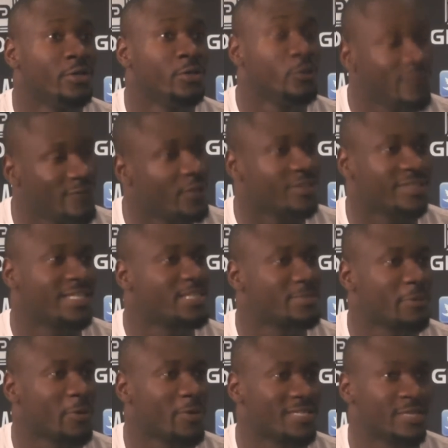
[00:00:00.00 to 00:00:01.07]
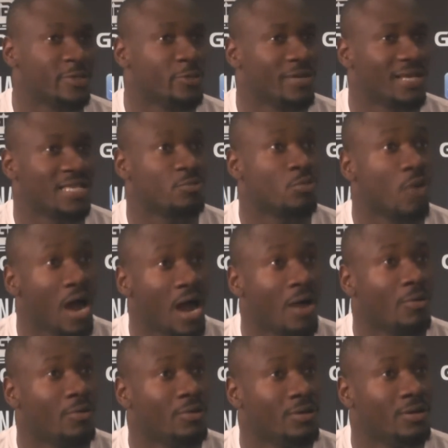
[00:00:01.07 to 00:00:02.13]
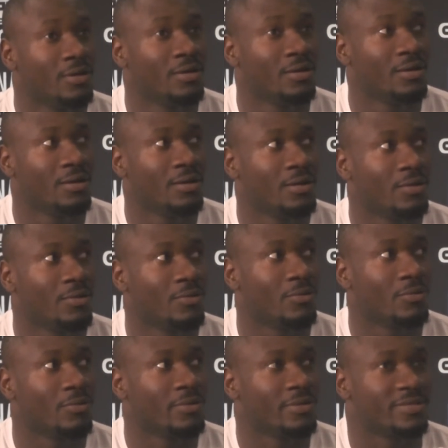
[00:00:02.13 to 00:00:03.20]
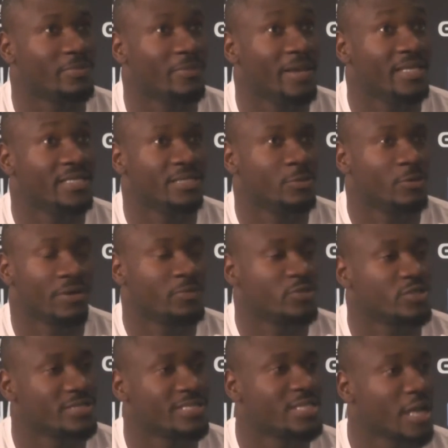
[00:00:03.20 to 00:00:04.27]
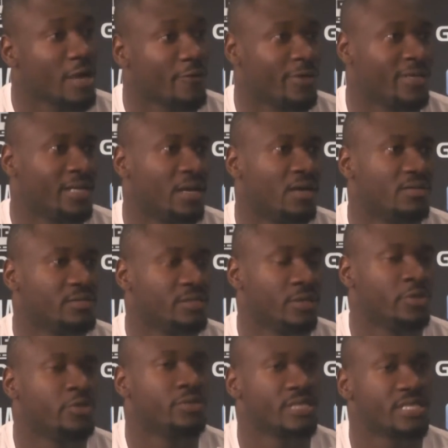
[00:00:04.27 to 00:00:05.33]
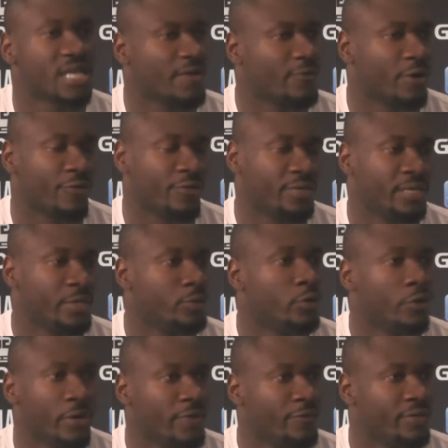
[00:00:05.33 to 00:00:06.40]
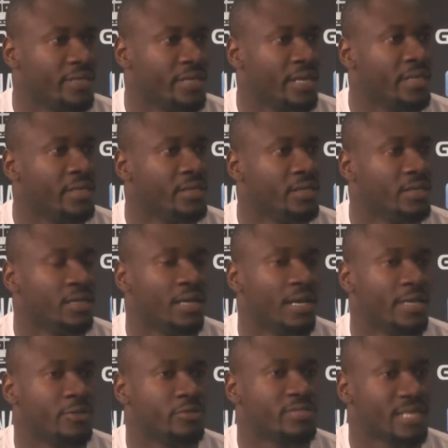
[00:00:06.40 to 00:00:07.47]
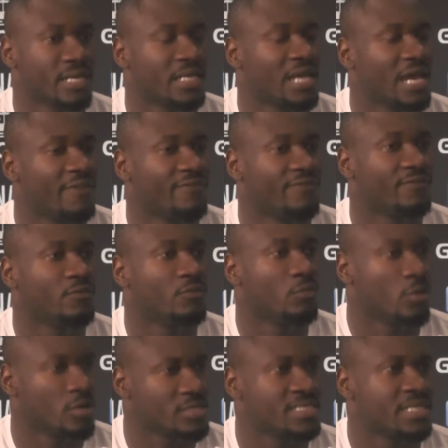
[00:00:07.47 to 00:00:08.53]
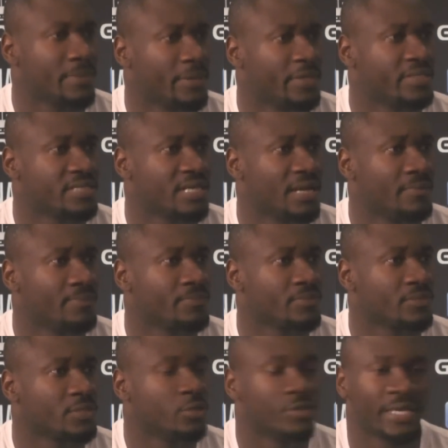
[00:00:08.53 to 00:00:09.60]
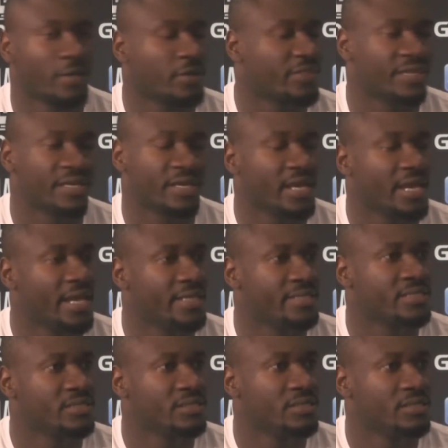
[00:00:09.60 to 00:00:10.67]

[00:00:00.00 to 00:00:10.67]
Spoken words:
you've got the experience, and you realize, wow, it's amazing what I'm just discovering now. You know, you discover every day, you learn every day, and you take life one step at a time. You cannot think ahead.